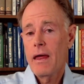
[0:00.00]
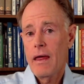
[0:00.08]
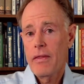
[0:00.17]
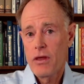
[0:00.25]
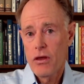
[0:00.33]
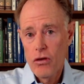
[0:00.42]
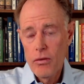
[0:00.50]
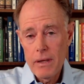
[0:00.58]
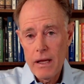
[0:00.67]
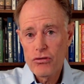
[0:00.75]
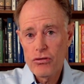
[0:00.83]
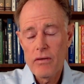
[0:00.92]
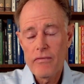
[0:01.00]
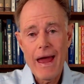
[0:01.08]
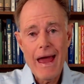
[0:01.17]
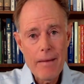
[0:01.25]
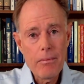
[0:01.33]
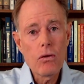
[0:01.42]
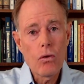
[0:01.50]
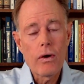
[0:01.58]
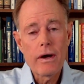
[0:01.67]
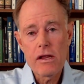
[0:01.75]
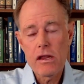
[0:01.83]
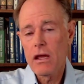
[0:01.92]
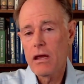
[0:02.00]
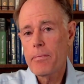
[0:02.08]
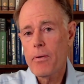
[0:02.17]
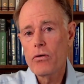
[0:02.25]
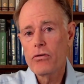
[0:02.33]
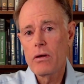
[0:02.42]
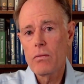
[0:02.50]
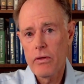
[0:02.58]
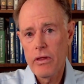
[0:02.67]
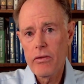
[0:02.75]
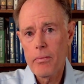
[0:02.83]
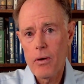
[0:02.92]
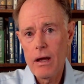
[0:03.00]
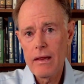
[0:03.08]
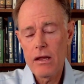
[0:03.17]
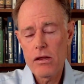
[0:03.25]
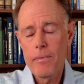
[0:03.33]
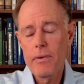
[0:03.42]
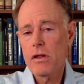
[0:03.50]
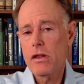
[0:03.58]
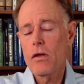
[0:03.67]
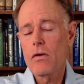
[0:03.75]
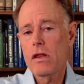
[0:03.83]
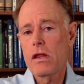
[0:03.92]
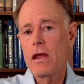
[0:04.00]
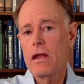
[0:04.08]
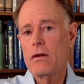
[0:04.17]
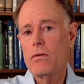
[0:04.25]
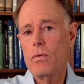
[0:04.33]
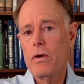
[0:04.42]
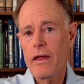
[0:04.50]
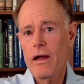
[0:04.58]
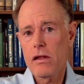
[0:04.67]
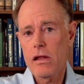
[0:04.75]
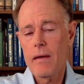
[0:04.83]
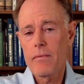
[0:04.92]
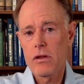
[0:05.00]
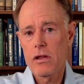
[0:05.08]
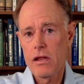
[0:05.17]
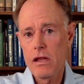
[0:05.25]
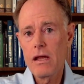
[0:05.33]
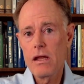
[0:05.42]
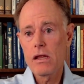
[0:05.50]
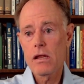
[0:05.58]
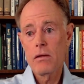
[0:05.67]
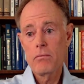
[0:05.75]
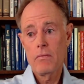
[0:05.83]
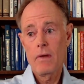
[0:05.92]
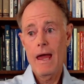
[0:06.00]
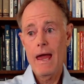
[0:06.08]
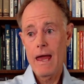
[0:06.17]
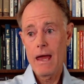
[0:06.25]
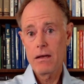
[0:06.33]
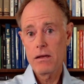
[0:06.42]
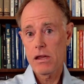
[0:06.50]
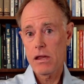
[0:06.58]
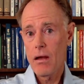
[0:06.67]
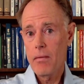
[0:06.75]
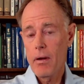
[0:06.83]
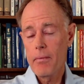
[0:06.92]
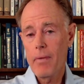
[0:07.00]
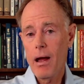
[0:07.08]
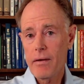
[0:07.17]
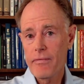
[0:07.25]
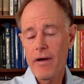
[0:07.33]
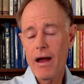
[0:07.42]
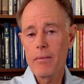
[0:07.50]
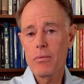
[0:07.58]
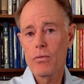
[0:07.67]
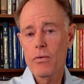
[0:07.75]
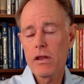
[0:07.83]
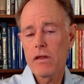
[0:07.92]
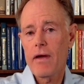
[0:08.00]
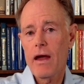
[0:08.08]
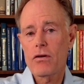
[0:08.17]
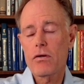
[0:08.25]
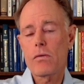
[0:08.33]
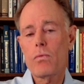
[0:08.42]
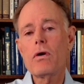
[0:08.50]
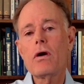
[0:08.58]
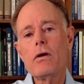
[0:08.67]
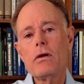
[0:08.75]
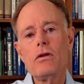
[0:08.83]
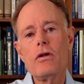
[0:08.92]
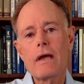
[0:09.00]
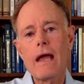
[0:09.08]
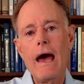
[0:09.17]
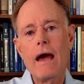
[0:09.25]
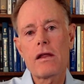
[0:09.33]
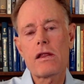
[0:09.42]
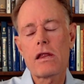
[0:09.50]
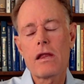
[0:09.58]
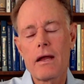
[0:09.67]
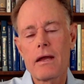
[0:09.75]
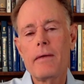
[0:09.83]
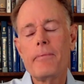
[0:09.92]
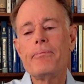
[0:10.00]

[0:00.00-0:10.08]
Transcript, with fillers: the accumulation of amyloid, a sticky protein within the brain that's been associated with Alzheimer's disease, and some modifiable risk factors. We're going to look at a study